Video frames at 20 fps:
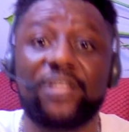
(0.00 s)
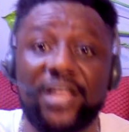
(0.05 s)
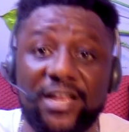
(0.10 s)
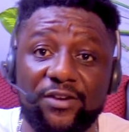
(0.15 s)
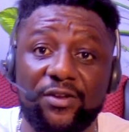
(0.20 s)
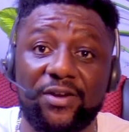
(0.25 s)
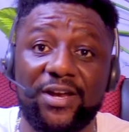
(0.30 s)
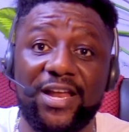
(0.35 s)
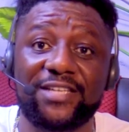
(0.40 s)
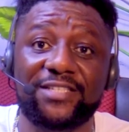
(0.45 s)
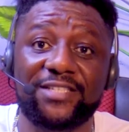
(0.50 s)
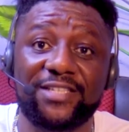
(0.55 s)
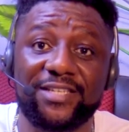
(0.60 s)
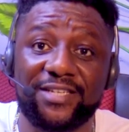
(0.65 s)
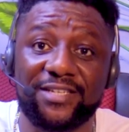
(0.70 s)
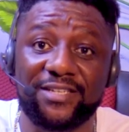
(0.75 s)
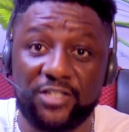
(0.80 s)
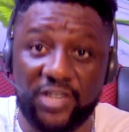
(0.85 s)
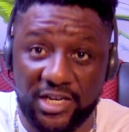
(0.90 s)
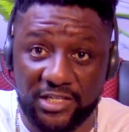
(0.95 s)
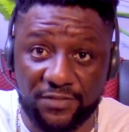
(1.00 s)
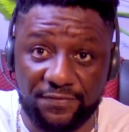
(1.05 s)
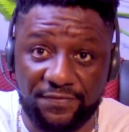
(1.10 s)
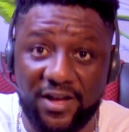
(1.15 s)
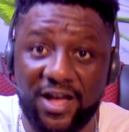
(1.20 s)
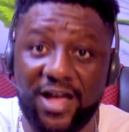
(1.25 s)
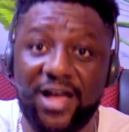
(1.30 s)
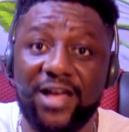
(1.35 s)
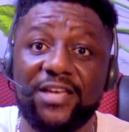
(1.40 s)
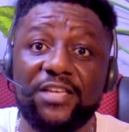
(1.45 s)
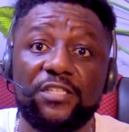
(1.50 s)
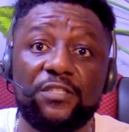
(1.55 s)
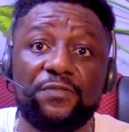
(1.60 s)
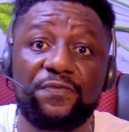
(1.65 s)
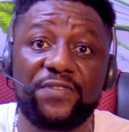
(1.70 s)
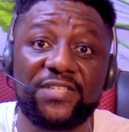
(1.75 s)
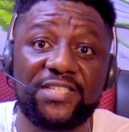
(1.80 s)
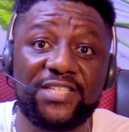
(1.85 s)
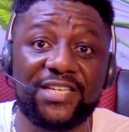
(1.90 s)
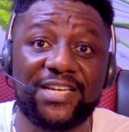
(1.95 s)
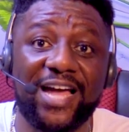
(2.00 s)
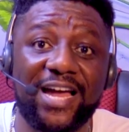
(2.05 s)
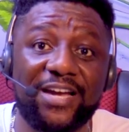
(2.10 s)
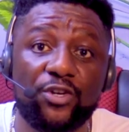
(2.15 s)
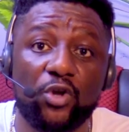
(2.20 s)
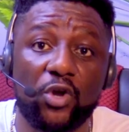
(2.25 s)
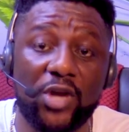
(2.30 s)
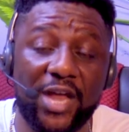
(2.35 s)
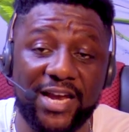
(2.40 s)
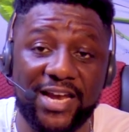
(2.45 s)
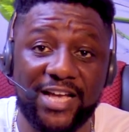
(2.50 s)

$10 in transfer, it's physical dollar.